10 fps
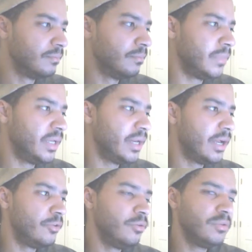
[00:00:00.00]
But
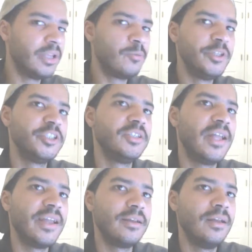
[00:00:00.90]
I do think we should
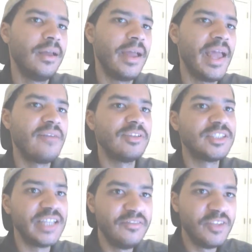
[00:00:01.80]
like have a
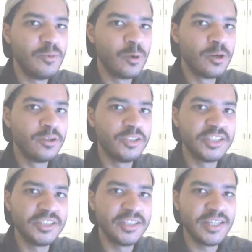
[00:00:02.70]
safety word
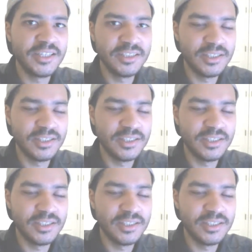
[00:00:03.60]
just in case